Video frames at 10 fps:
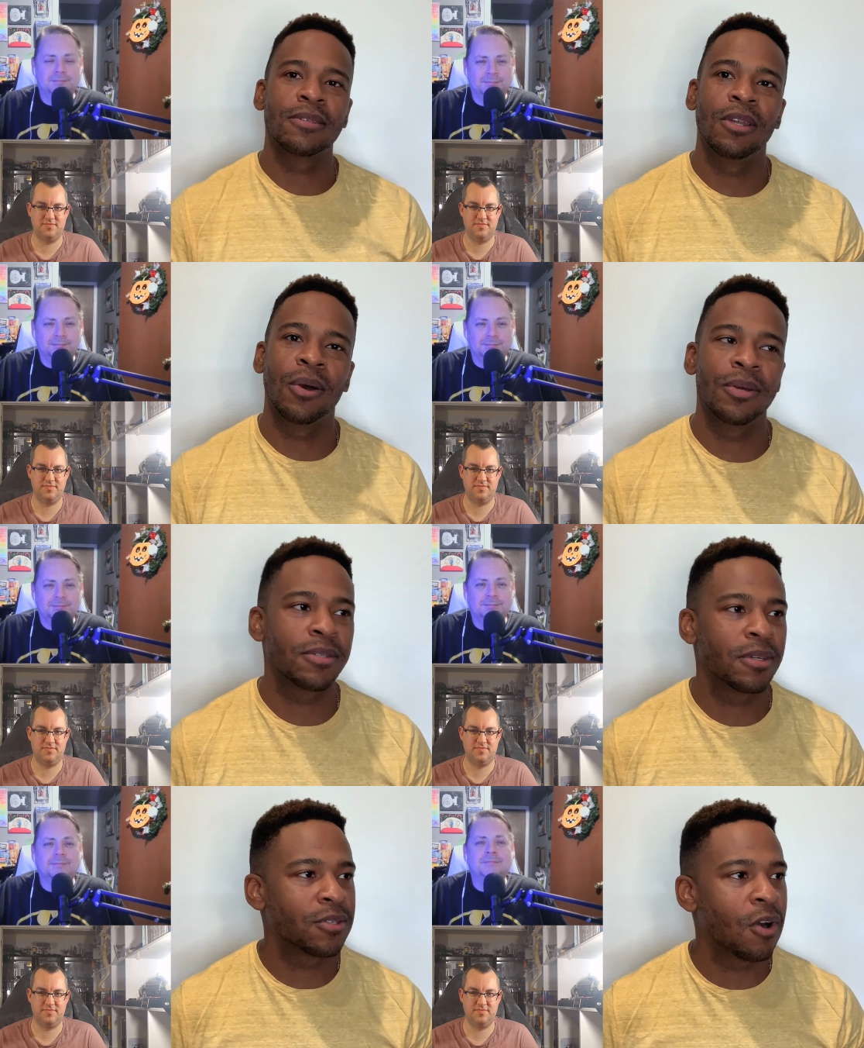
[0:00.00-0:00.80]
Speaker 1: You know,
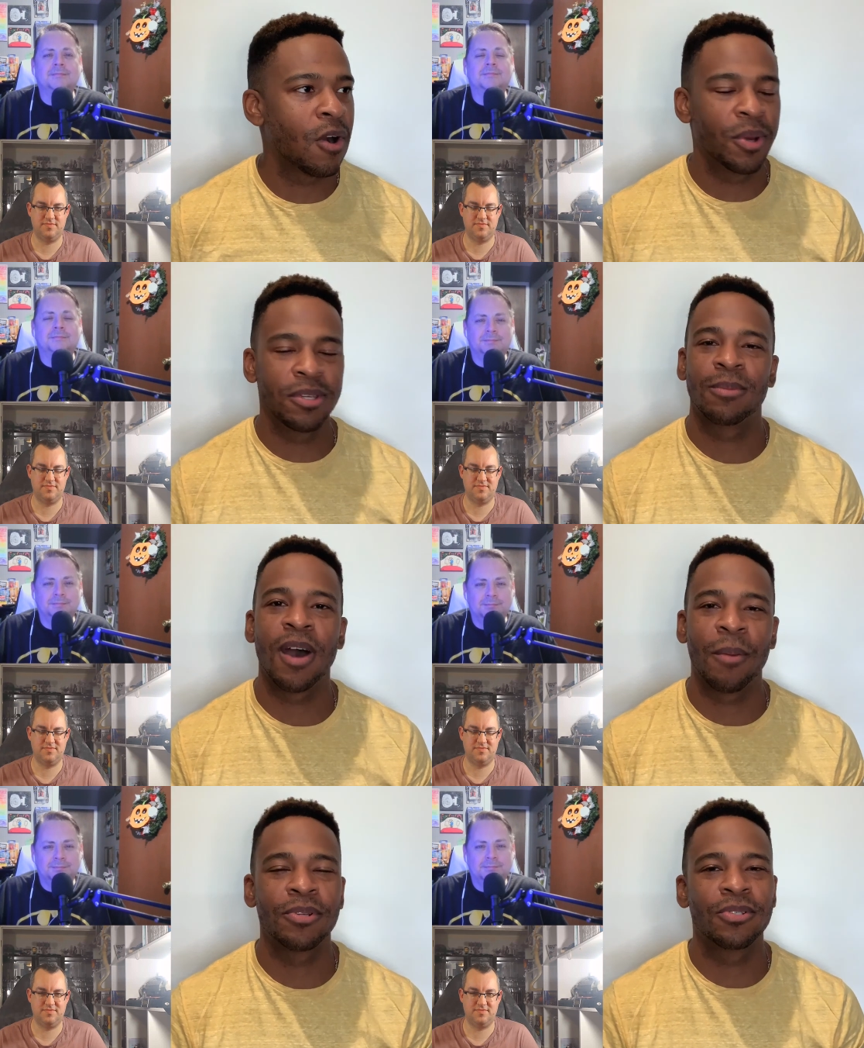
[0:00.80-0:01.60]
it's, it's always some
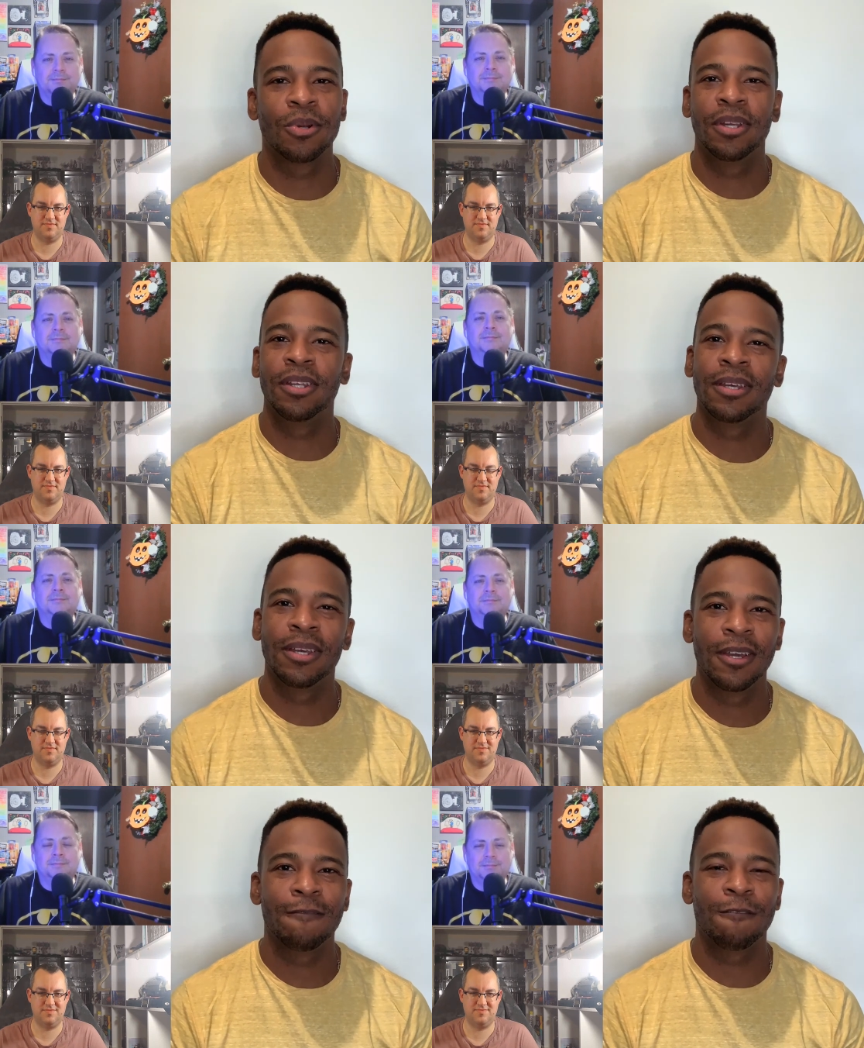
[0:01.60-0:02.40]
opportunity
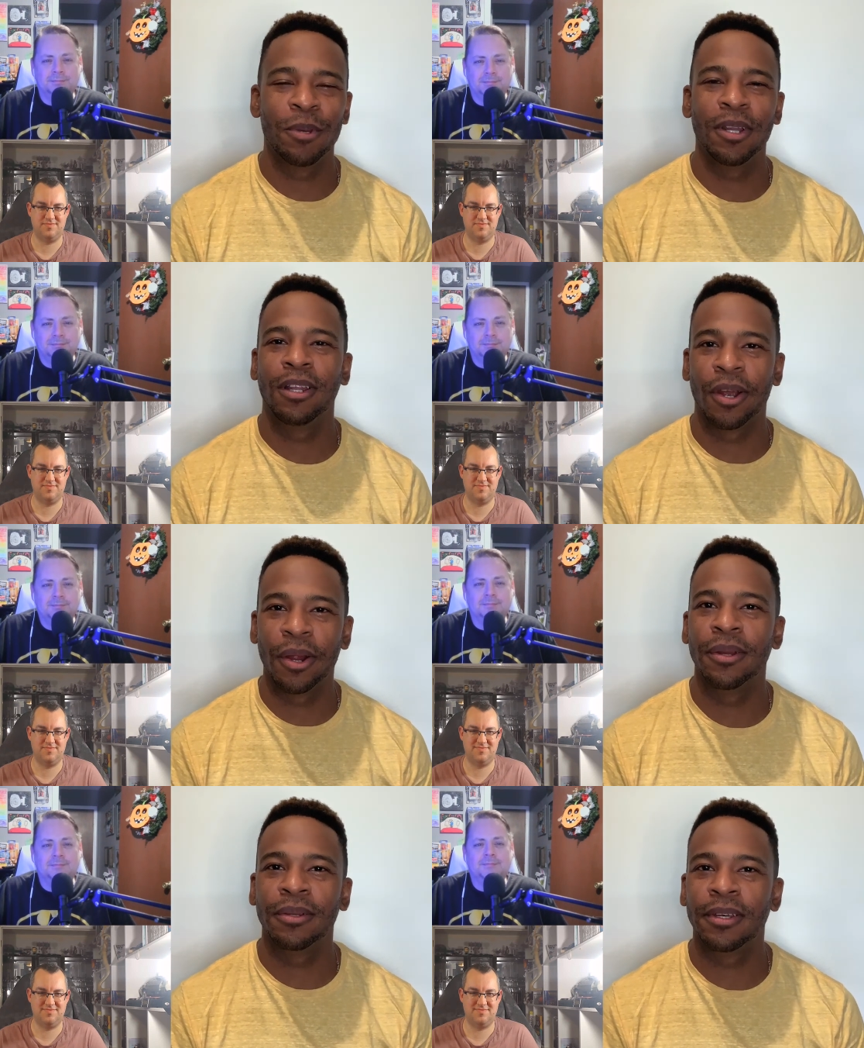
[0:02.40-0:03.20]
for me to
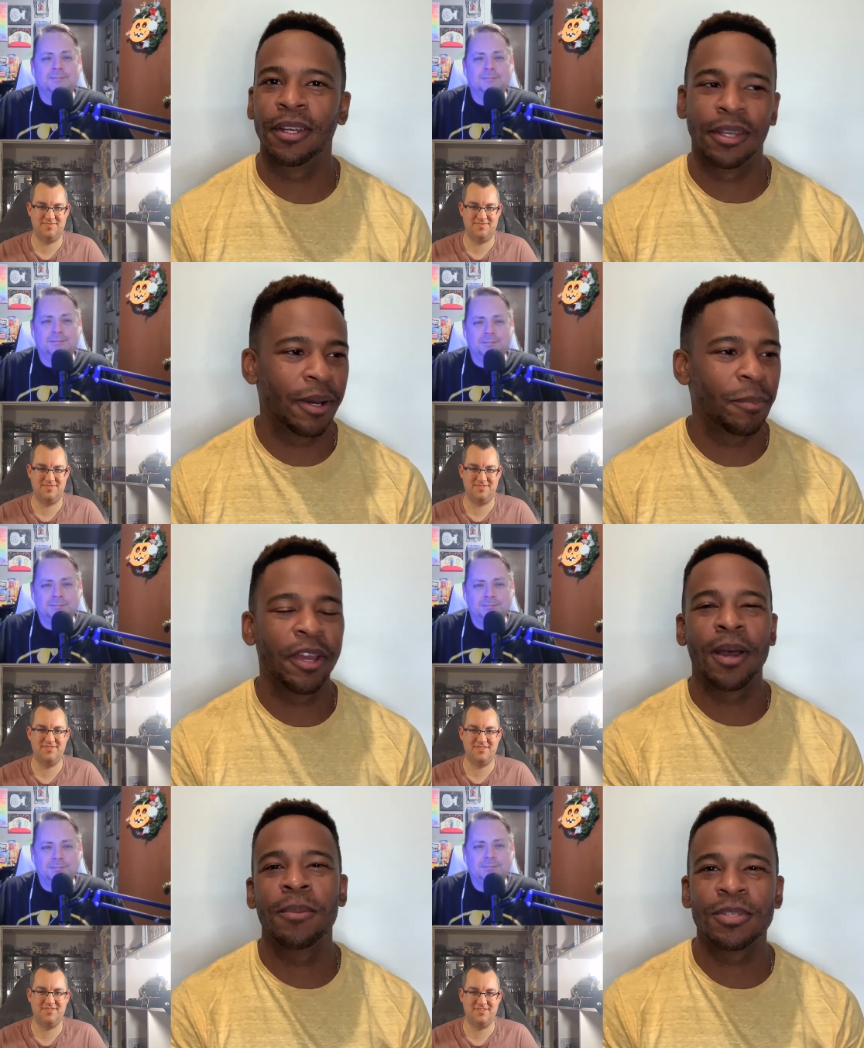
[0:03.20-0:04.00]
learn and uh,
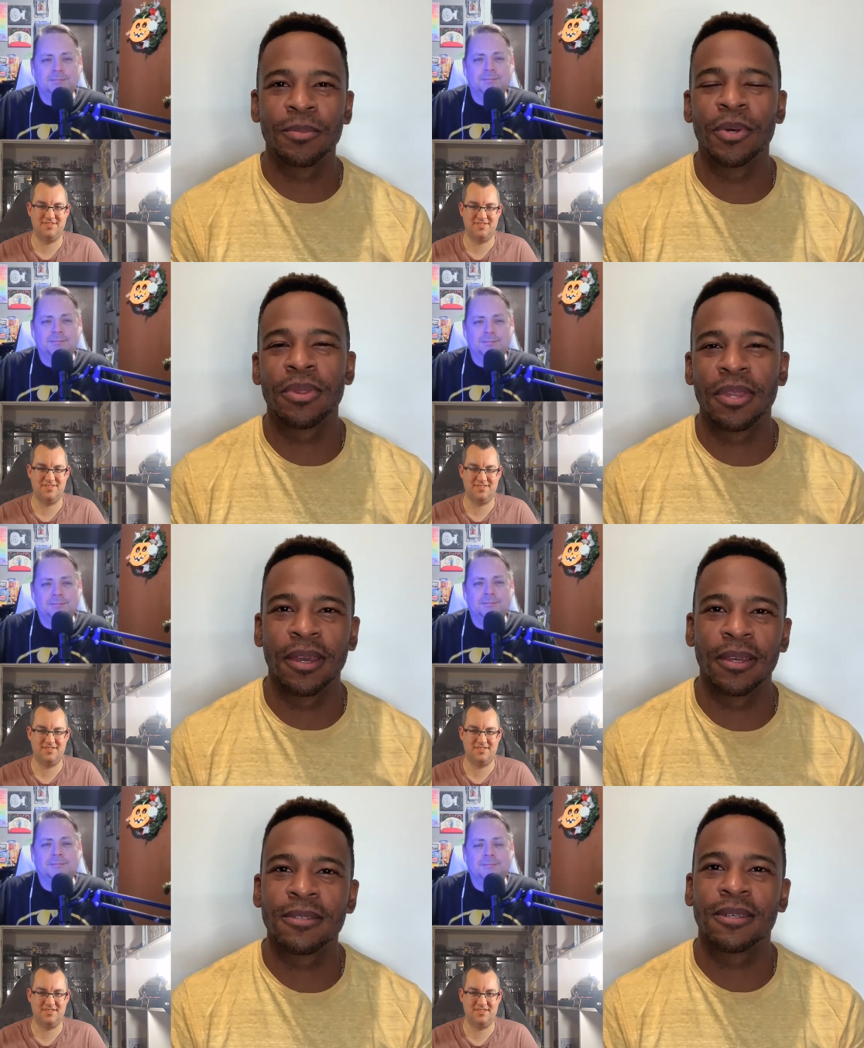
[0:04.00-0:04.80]
pick up some new
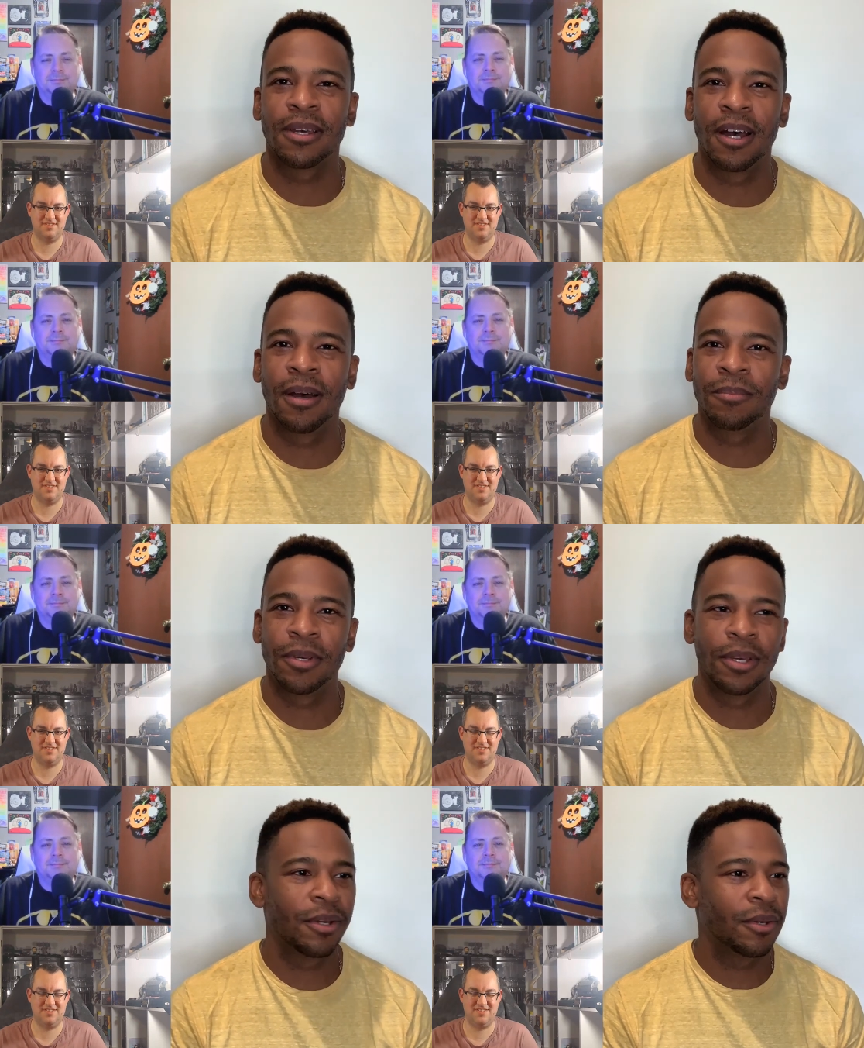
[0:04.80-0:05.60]
things. Um,
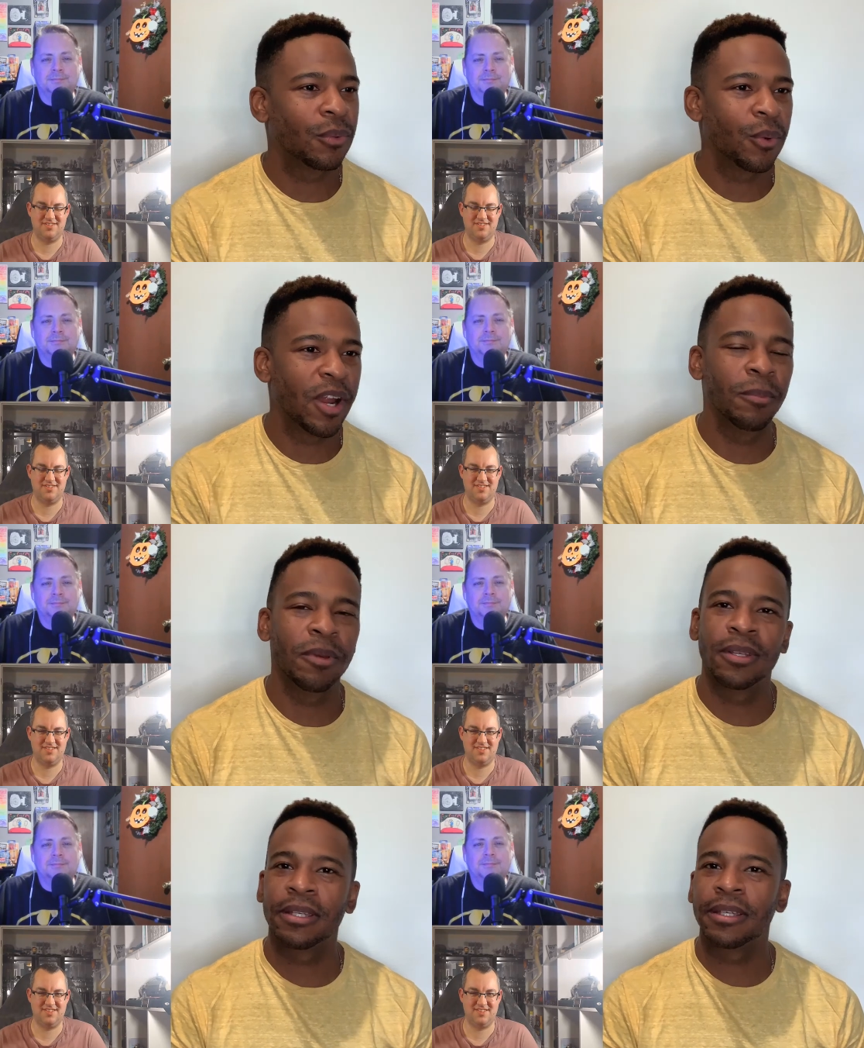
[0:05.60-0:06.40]

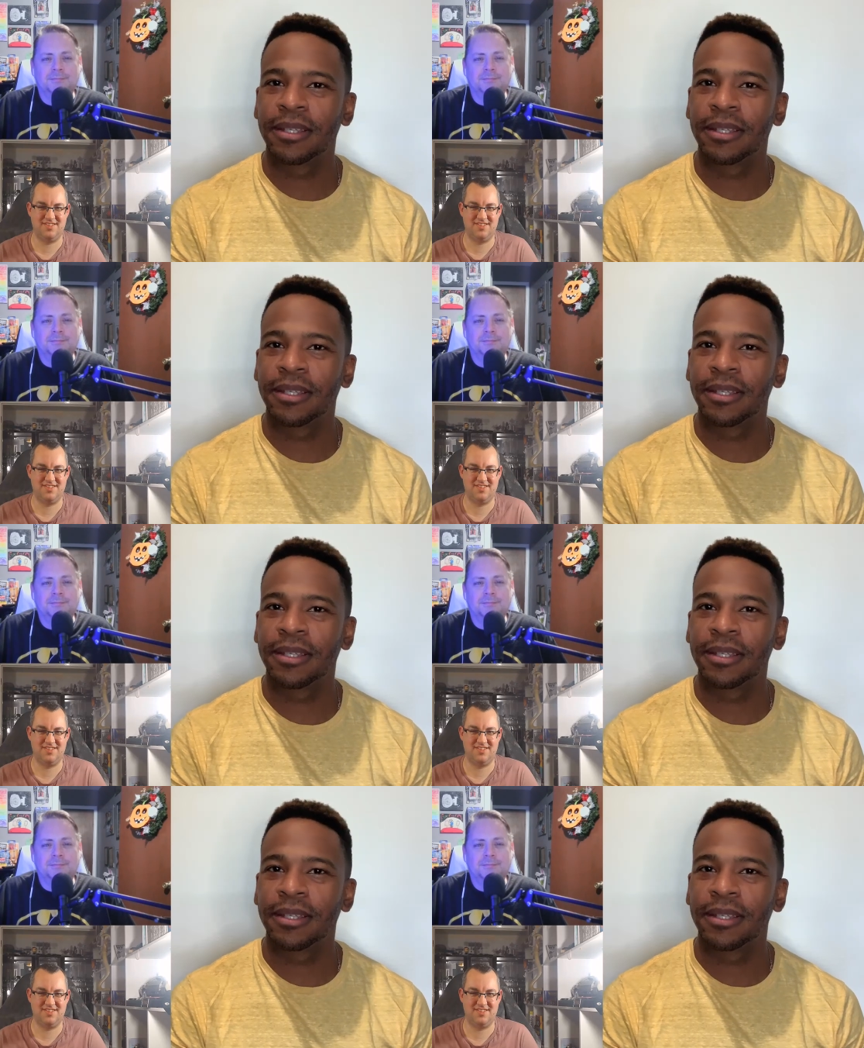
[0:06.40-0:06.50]
Raymond,